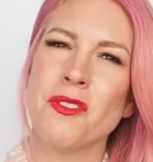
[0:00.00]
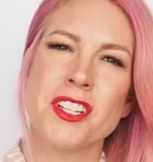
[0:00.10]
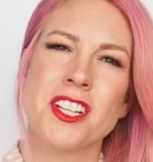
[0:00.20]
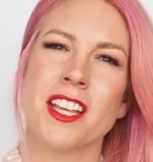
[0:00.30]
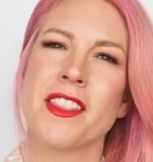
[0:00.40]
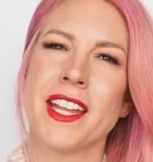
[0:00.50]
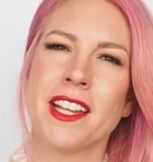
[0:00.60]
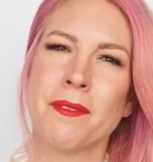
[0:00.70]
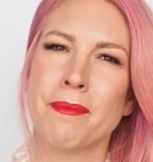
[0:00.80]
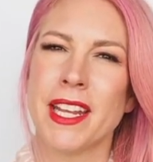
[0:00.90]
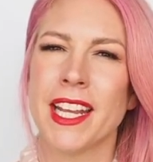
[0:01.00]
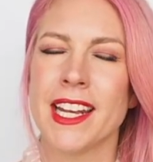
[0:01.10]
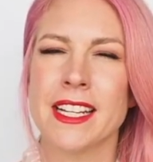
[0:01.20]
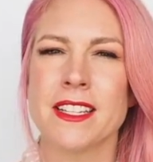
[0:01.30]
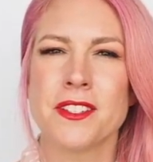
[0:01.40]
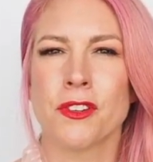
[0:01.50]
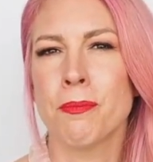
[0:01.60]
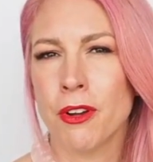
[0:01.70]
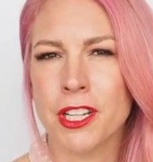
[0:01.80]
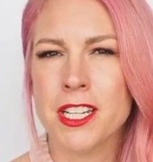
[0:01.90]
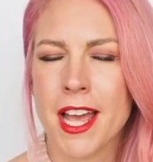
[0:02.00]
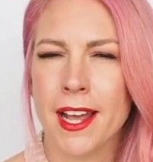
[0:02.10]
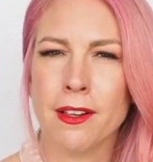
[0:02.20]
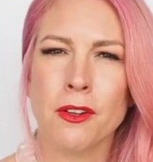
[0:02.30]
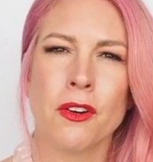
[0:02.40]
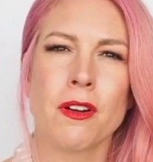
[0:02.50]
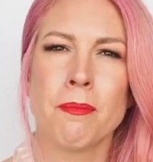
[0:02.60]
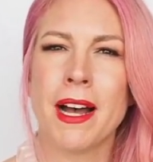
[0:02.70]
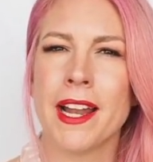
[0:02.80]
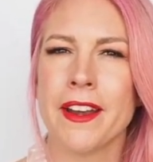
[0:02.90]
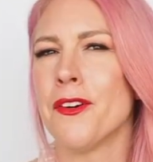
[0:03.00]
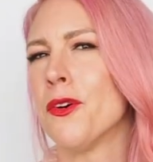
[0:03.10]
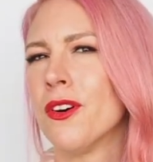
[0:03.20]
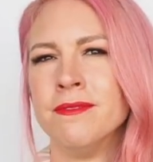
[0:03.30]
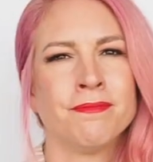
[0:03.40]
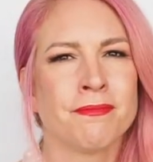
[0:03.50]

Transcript: which can then be connected to a ponytail or a bun or